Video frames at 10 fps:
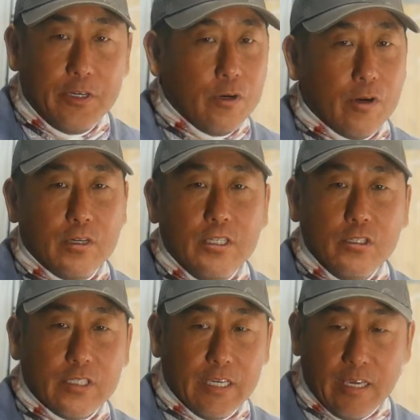you're
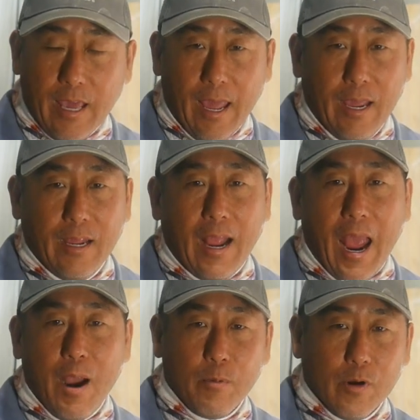using a
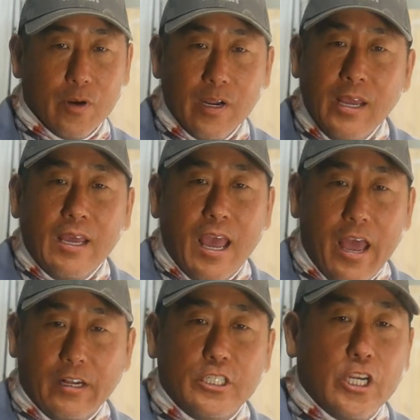hammer
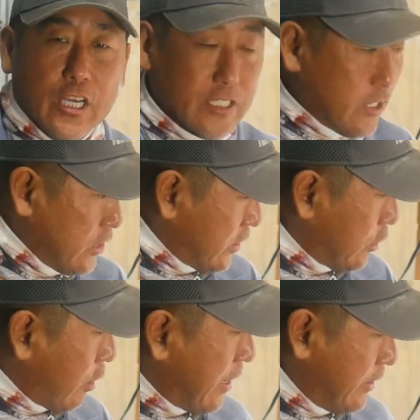and a chisel
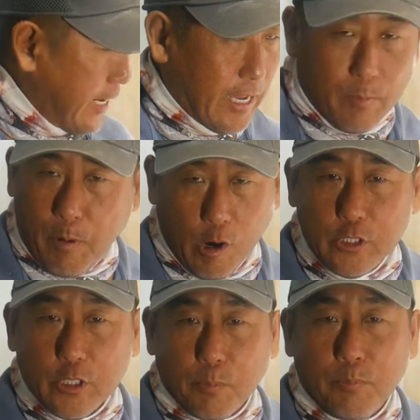to try to take
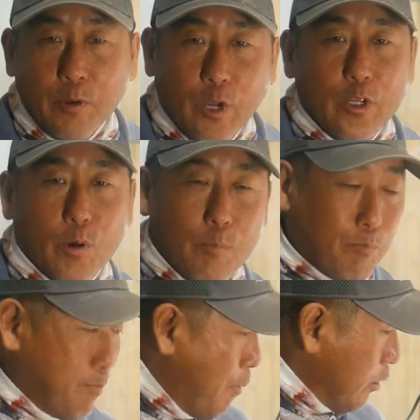apart
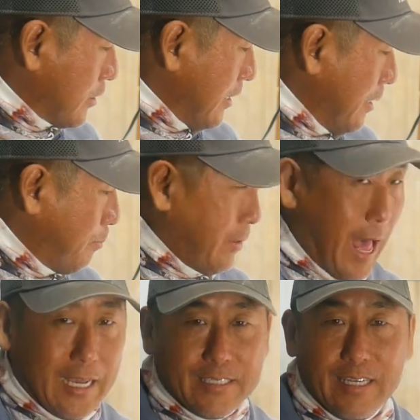your mostly
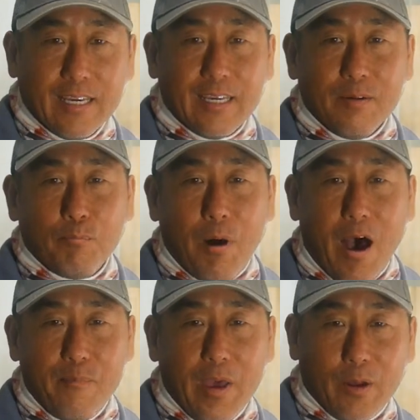plastic and
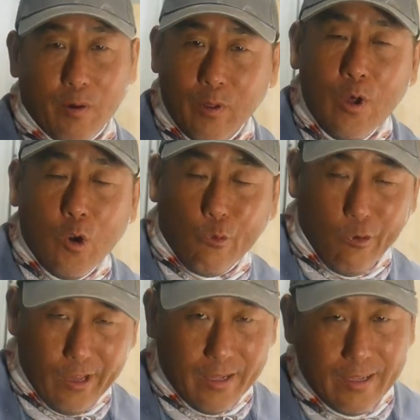pot metal
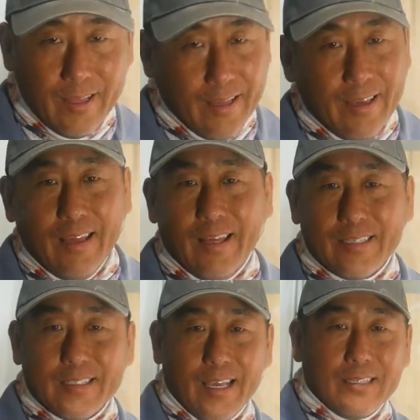reel,
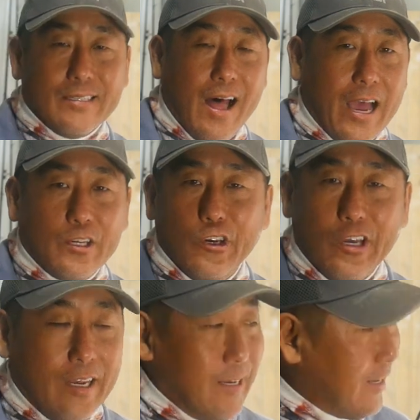it's not
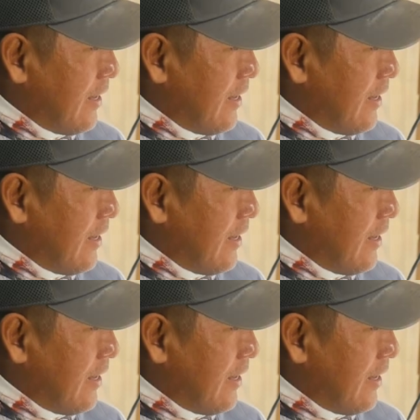good.